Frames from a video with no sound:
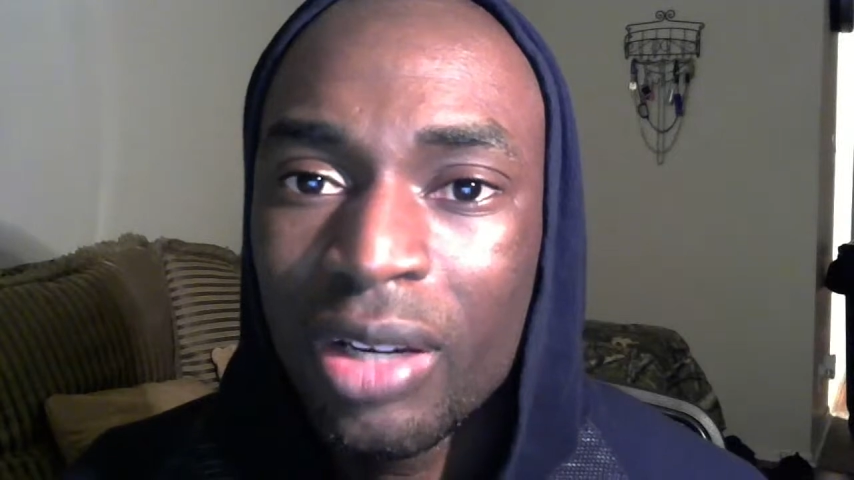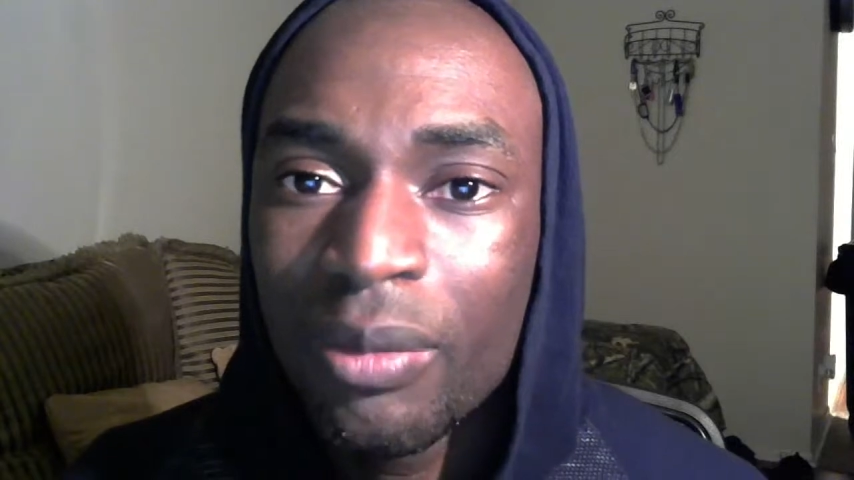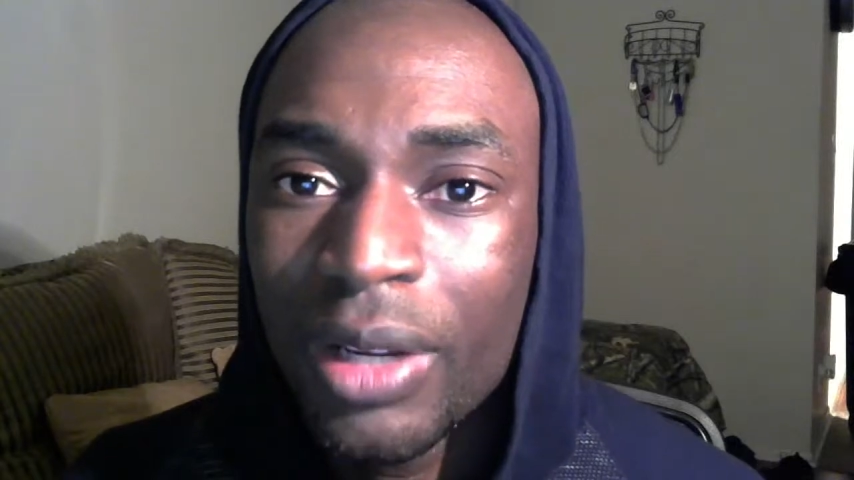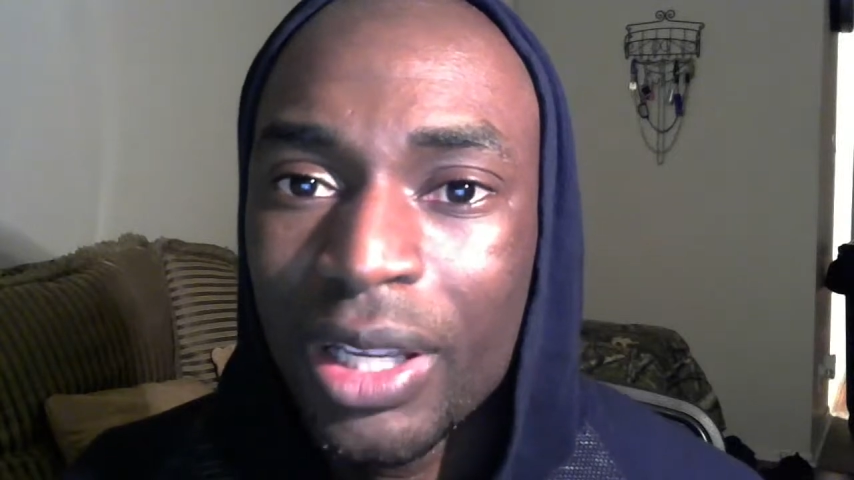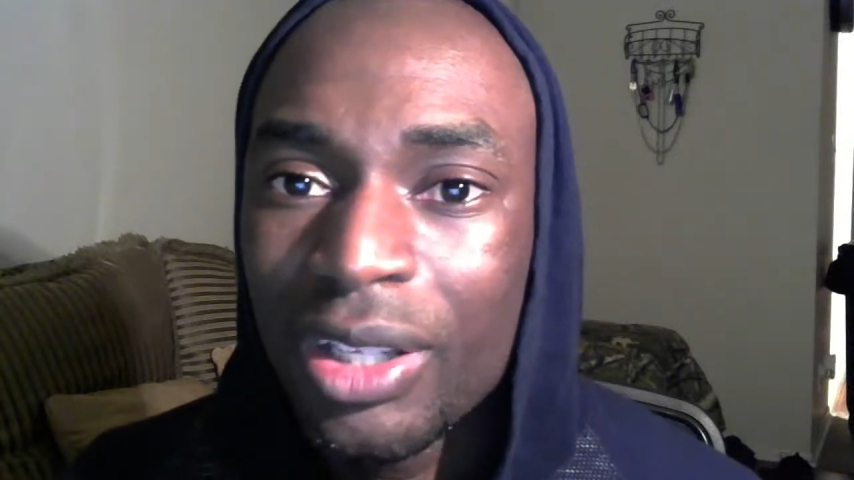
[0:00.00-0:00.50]

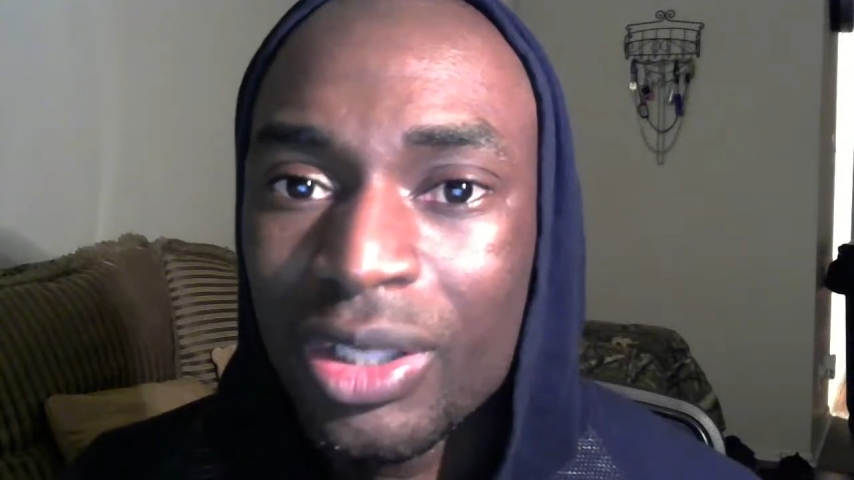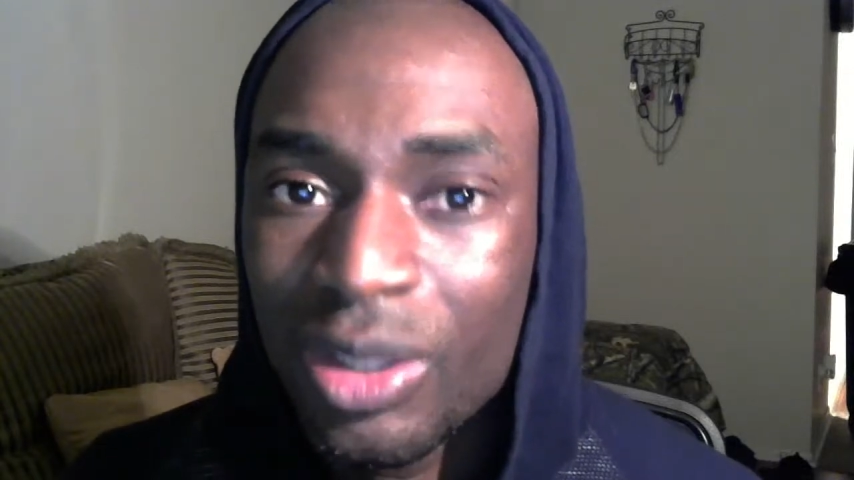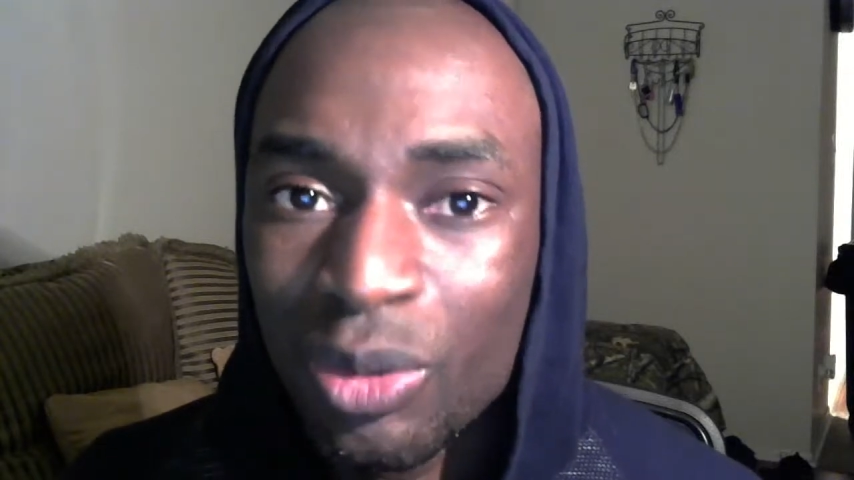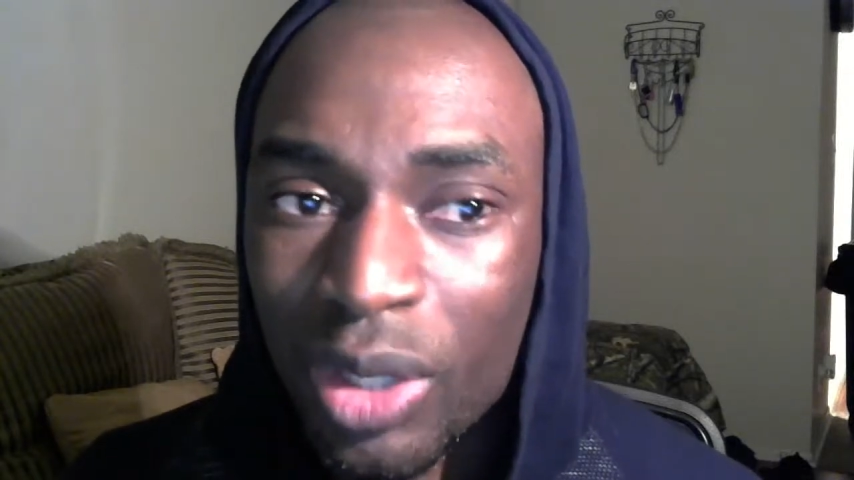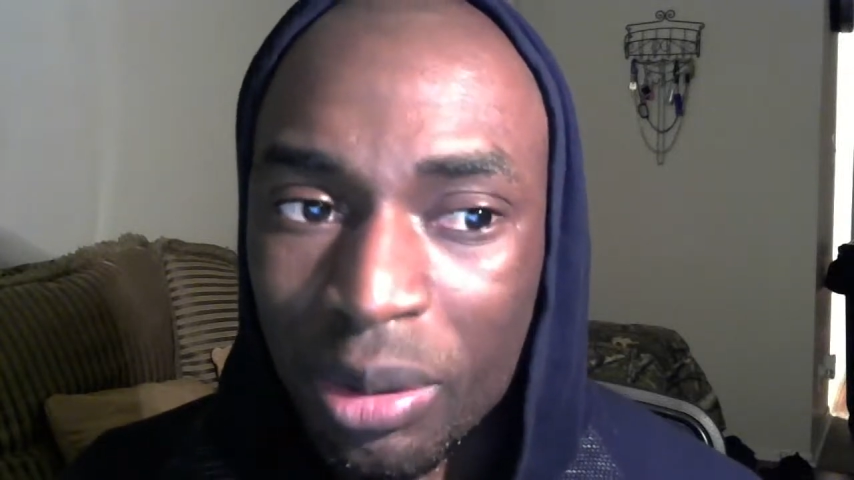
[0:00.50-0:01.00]
but he
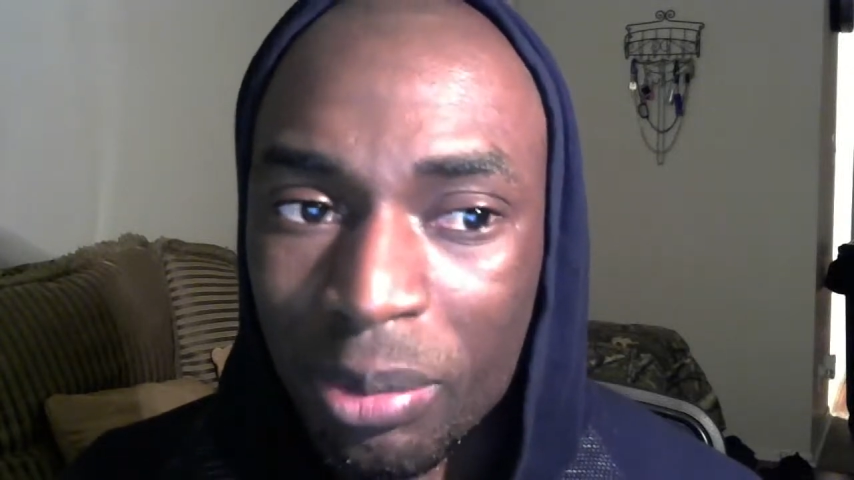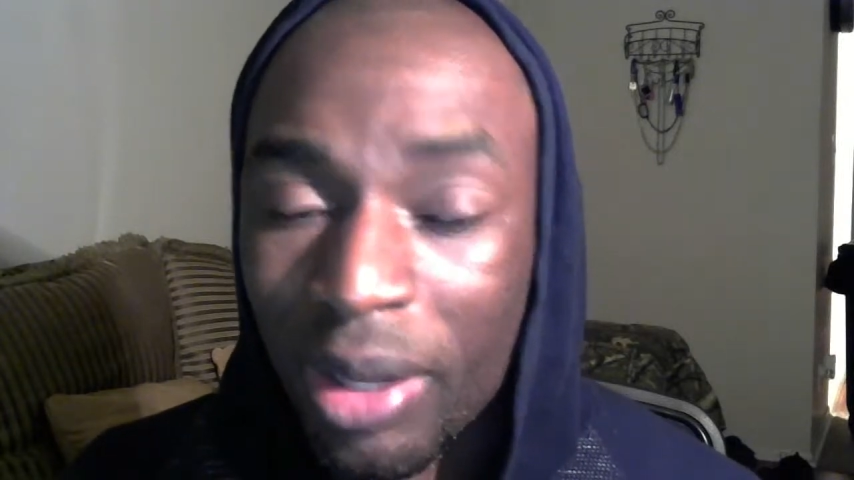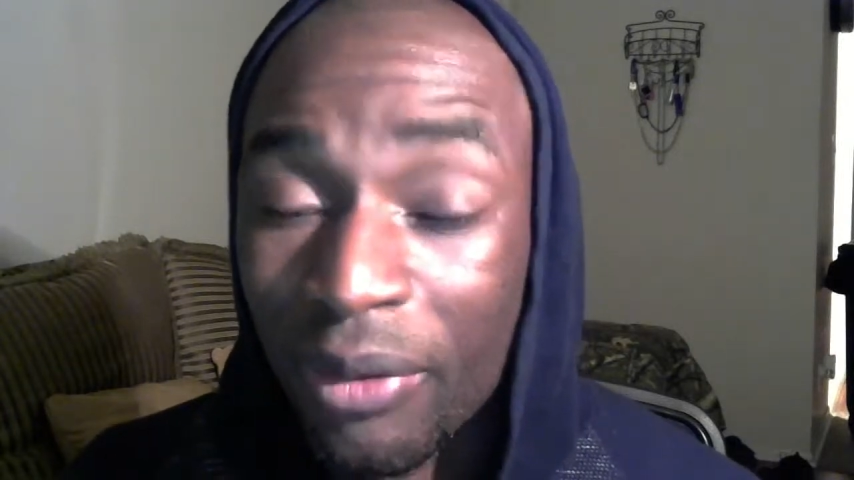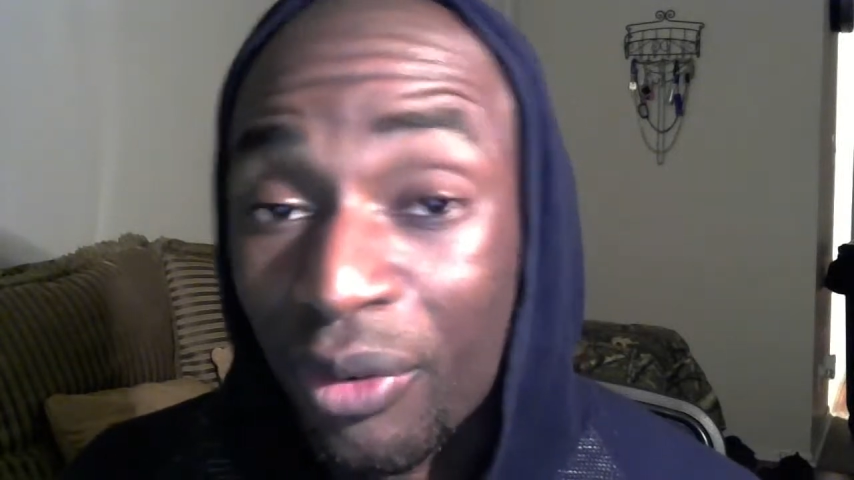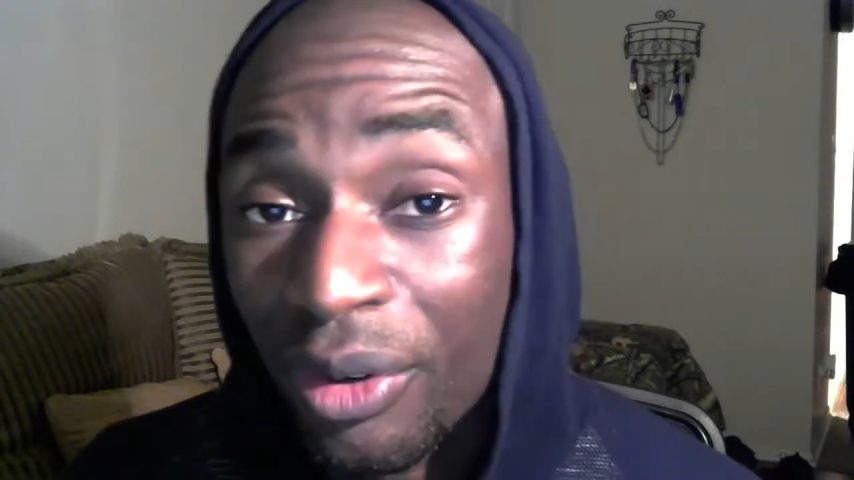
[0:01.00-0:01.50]
doesn't want him to
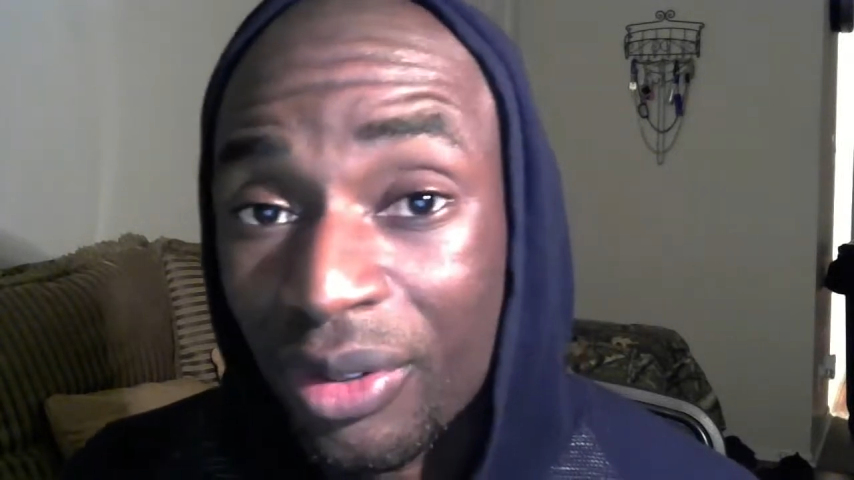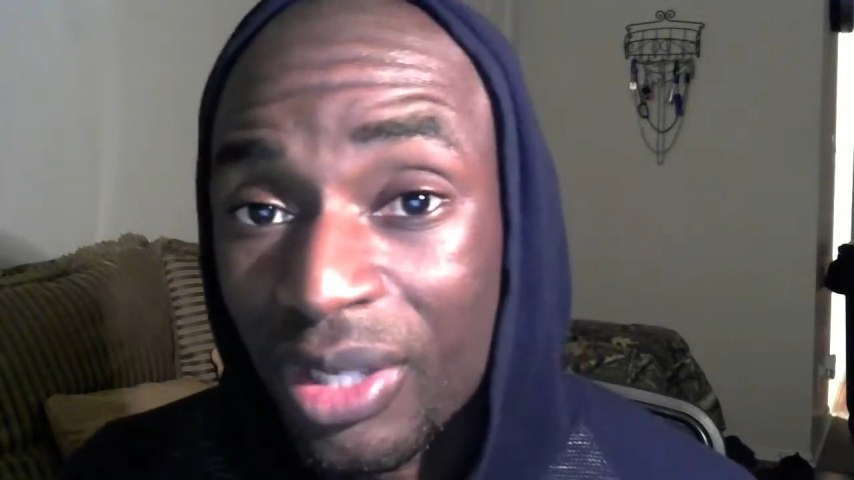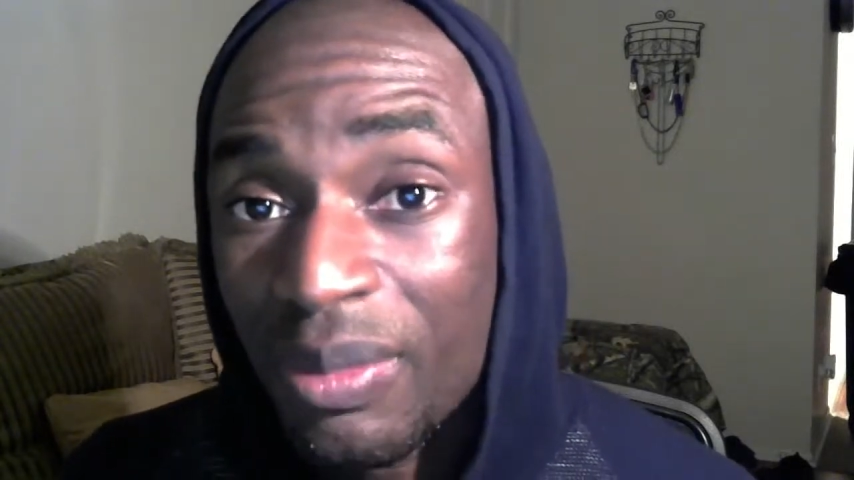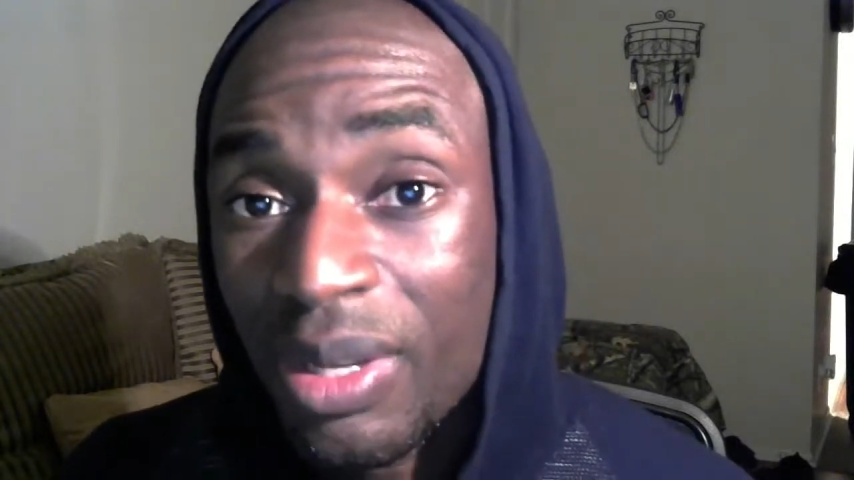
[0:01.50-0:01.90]
play for another team.